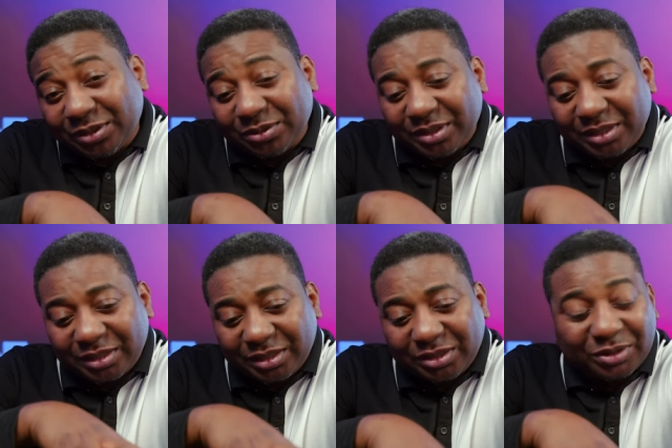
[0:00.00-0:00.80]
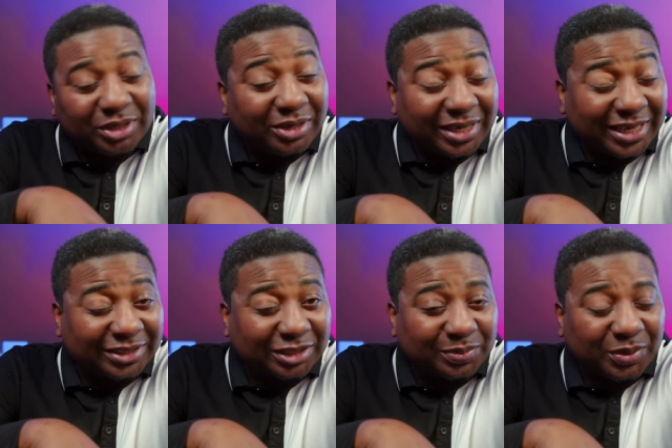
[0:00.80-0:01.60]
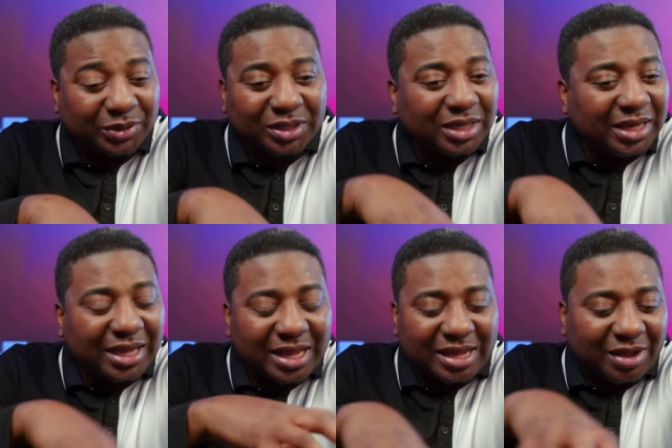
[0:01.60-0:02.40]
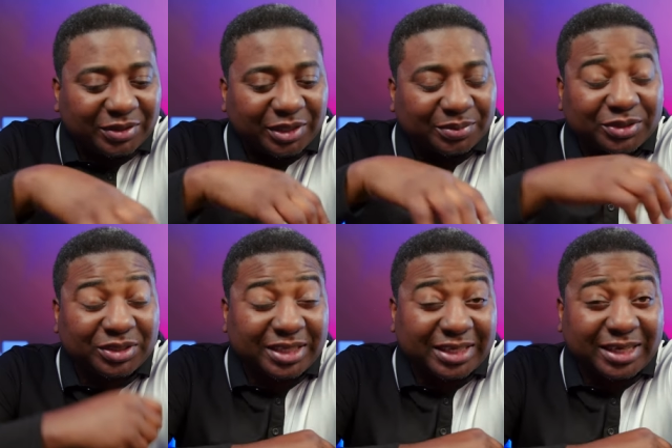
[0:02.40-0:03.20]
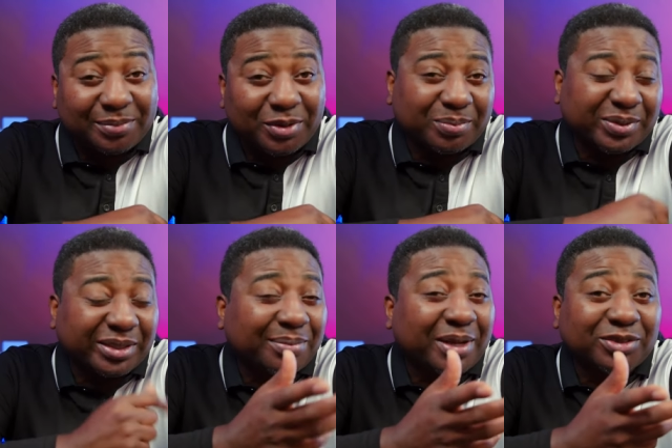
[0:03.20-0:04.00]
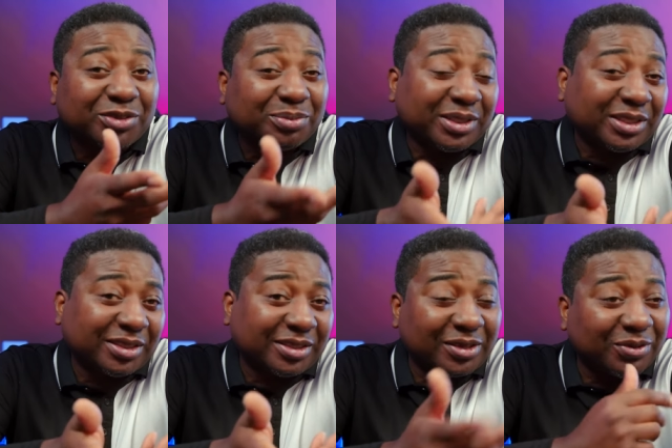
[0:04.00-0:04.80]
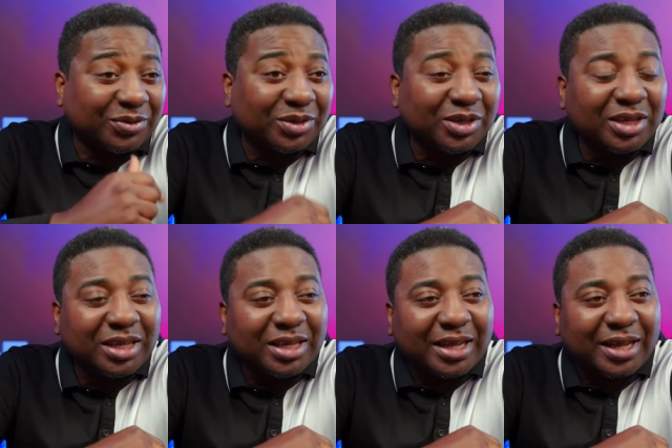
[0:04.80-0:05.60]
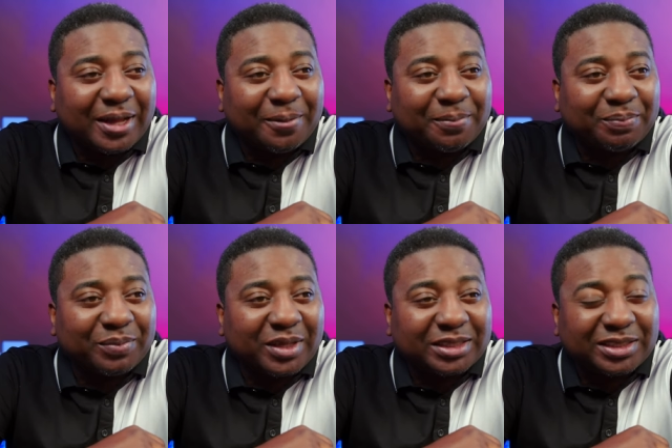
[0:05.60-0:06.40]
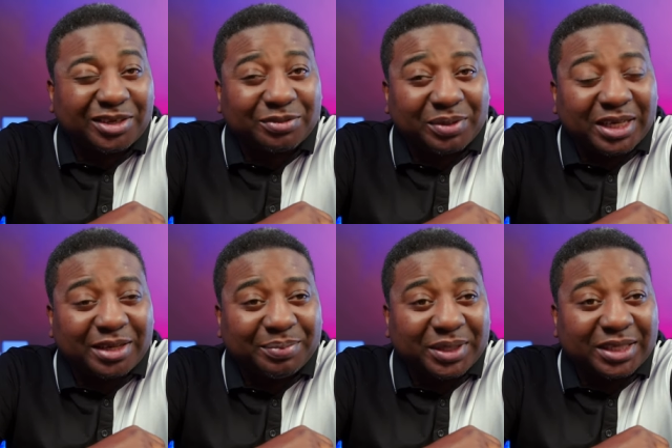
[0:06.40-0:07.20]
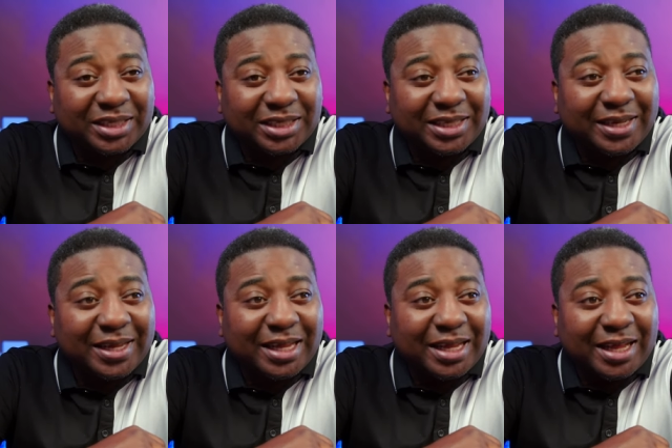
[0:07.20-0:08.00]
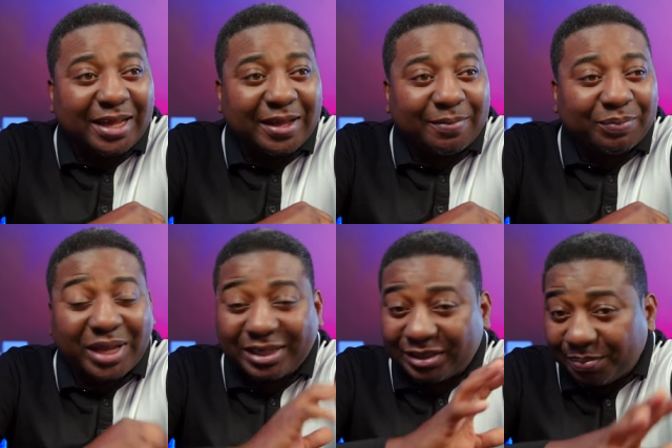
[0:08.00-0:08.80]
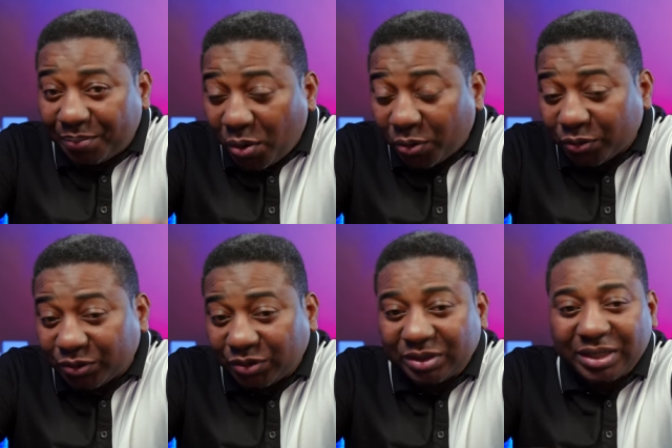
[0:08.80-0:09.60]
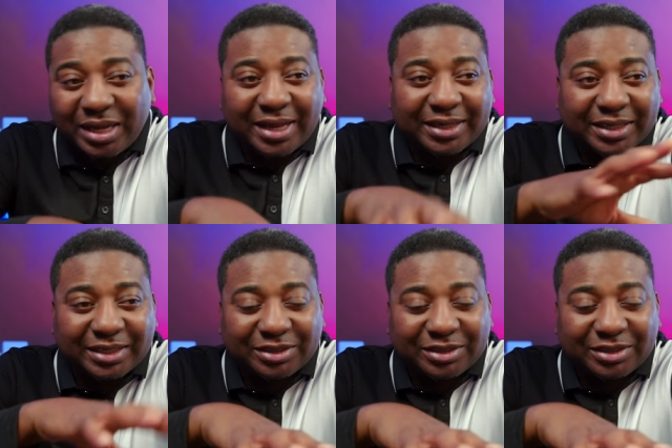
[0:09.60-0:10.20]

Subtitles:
to the location spot, I was able to set them up in about 2 minutes. So it's not really a biggie. That's the poles and the